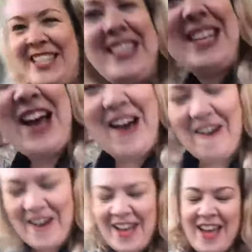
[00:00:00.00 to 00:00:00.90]

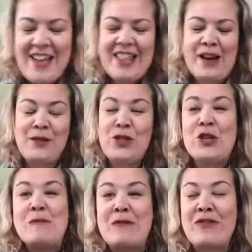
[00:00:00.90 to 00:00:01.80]
so that was
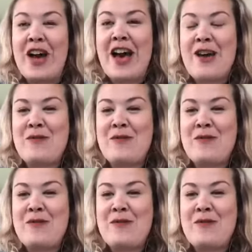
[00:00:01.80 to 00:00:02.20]
super fun.